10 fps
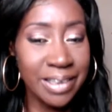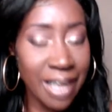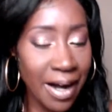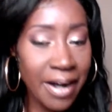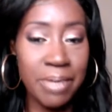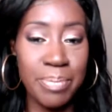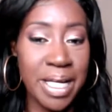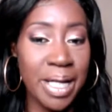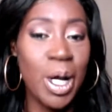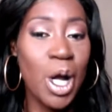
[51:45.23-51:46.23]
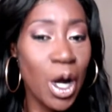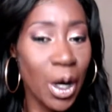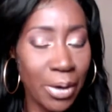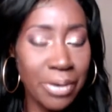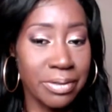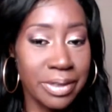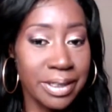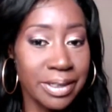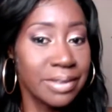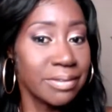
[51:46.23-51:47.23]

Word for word: nobody, everybody is tired of being